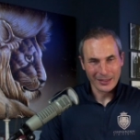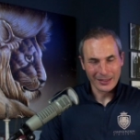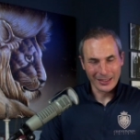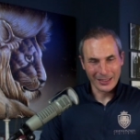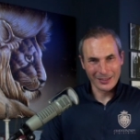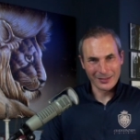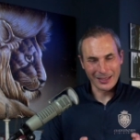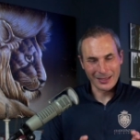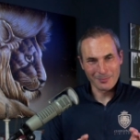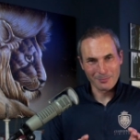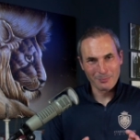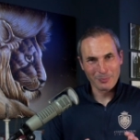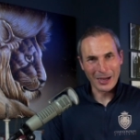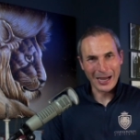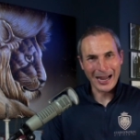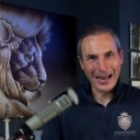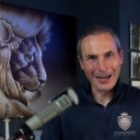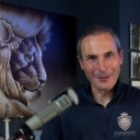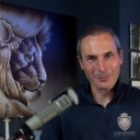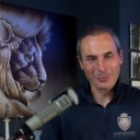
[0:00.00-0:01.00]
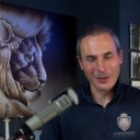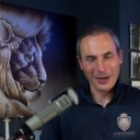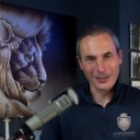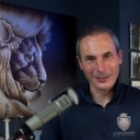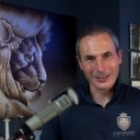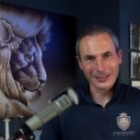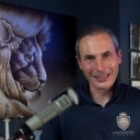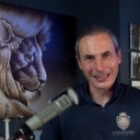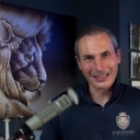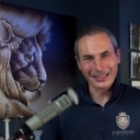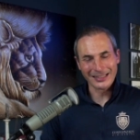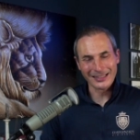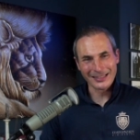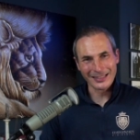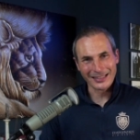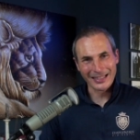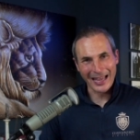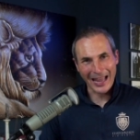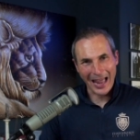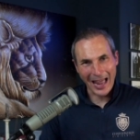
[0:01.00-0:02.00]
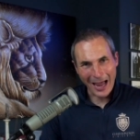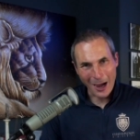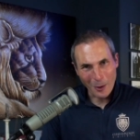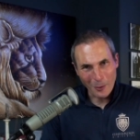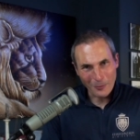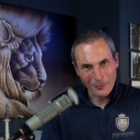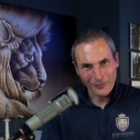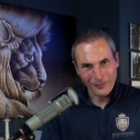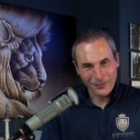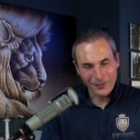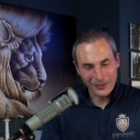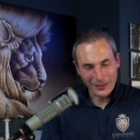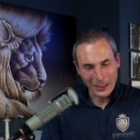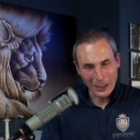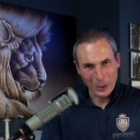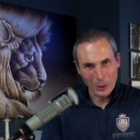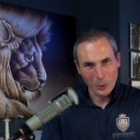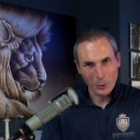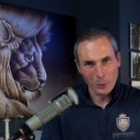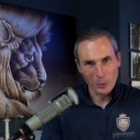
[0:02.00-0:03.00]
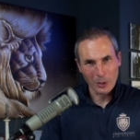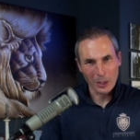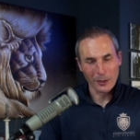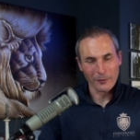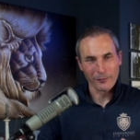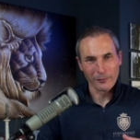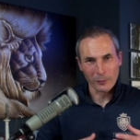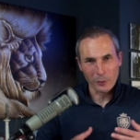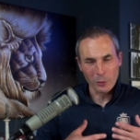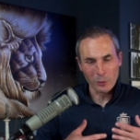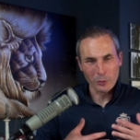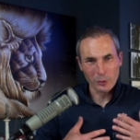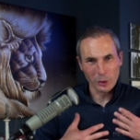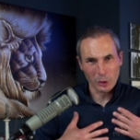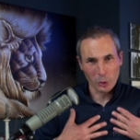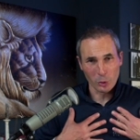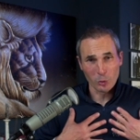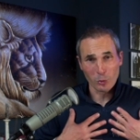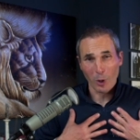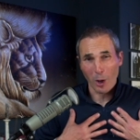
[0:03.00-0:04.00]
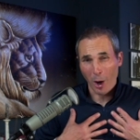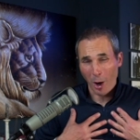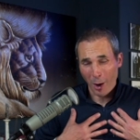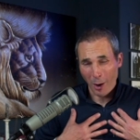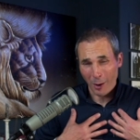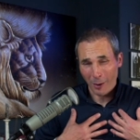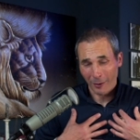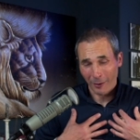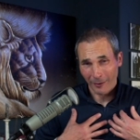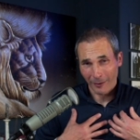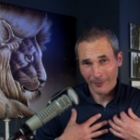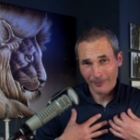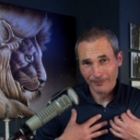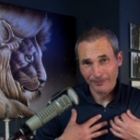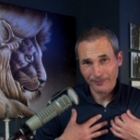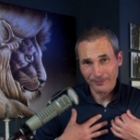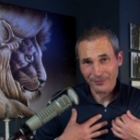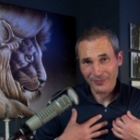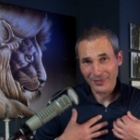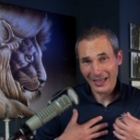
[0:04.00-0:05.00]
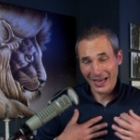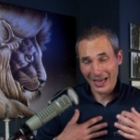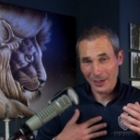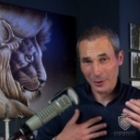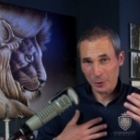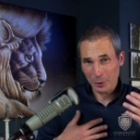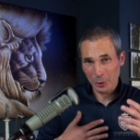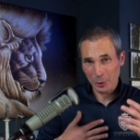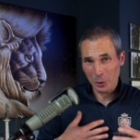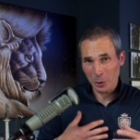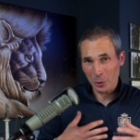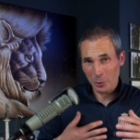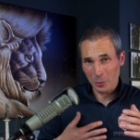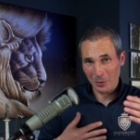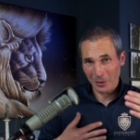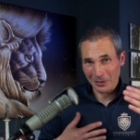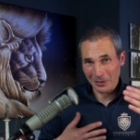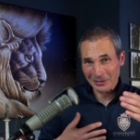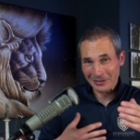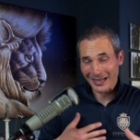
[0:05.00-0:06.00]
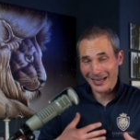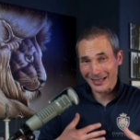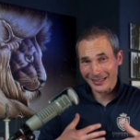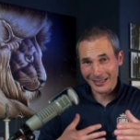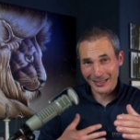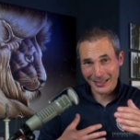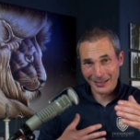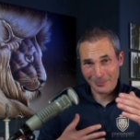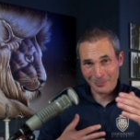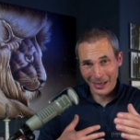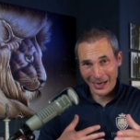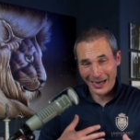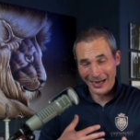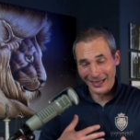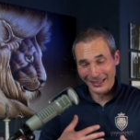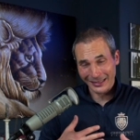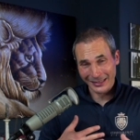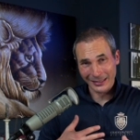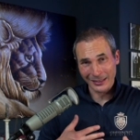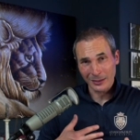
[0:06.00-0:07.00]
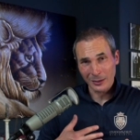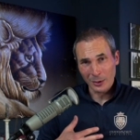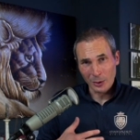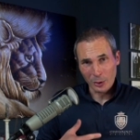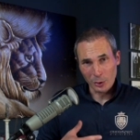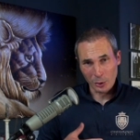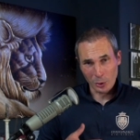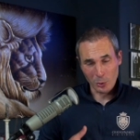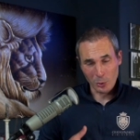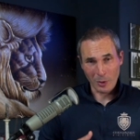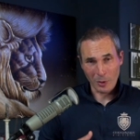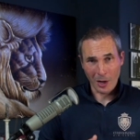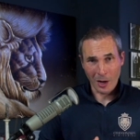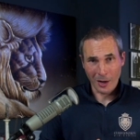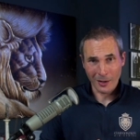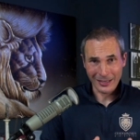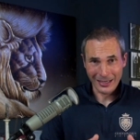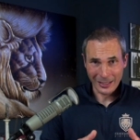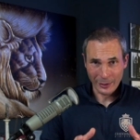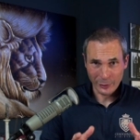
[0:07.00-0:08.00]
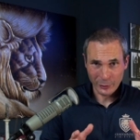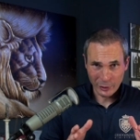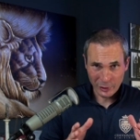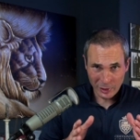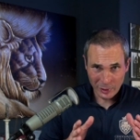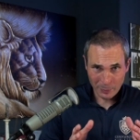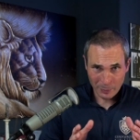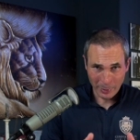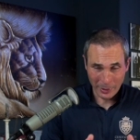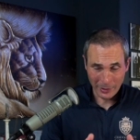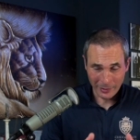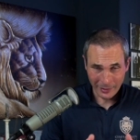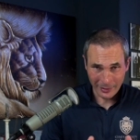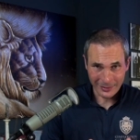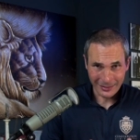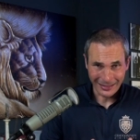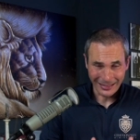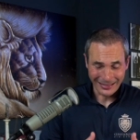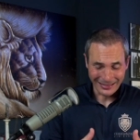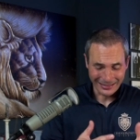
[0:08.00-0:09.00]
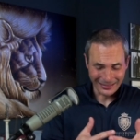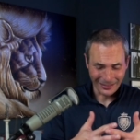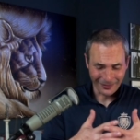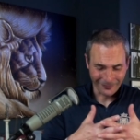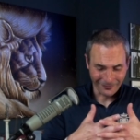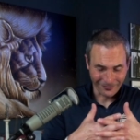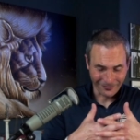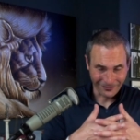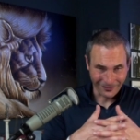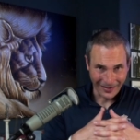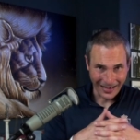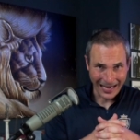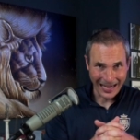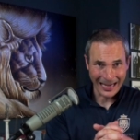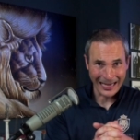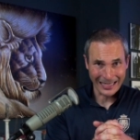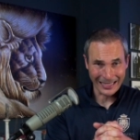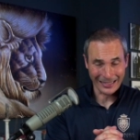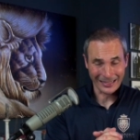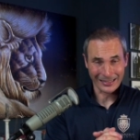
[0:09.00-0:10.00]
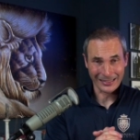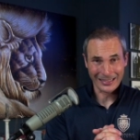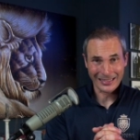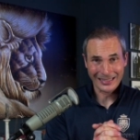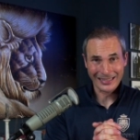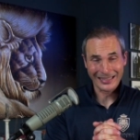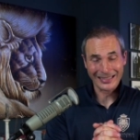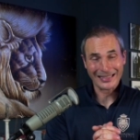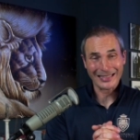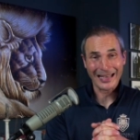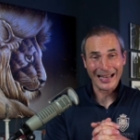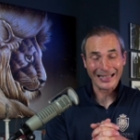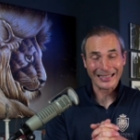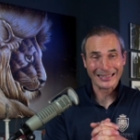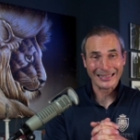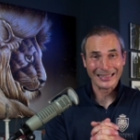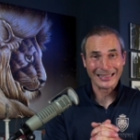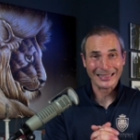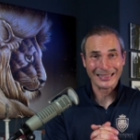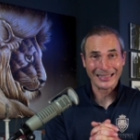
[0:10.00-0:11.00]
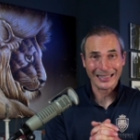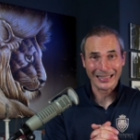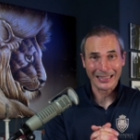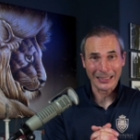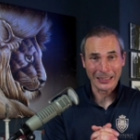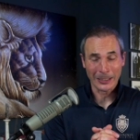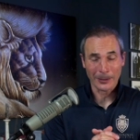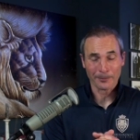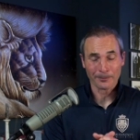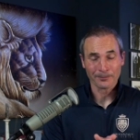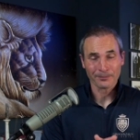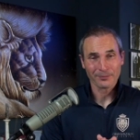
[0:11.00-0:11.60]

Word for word: is a byproduct. It is an outflow of who you are. And you are not a body. You are a spirit divinely connected to Him.